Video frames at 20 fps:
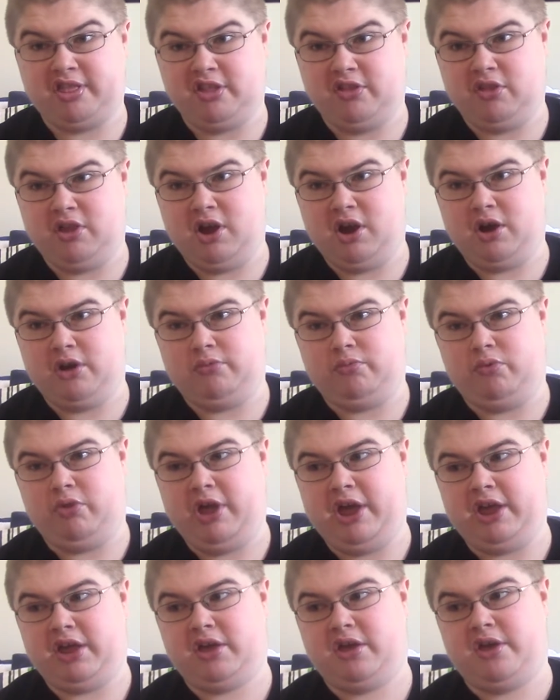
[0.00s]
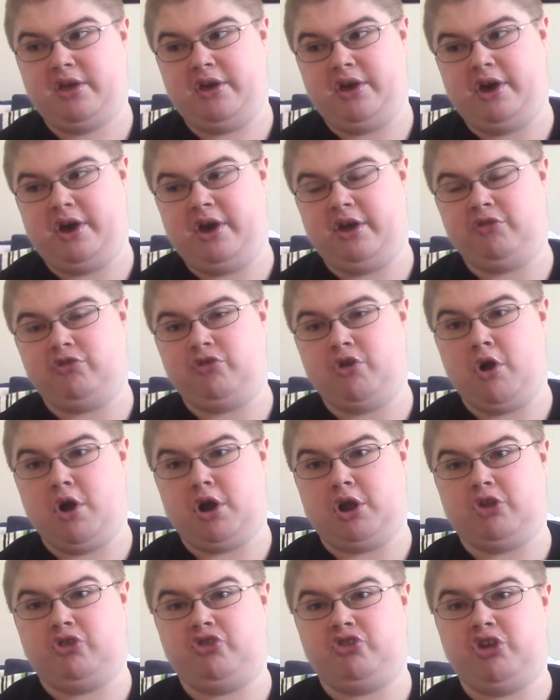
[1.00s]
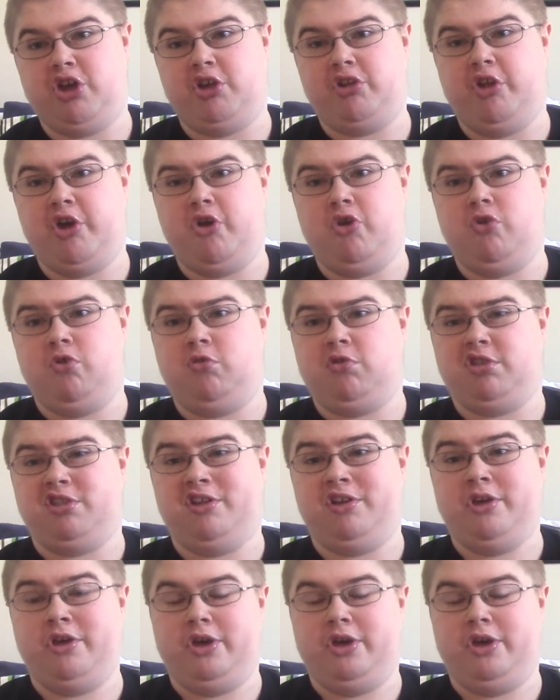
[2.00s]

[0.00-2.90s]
in there, like dark cellos,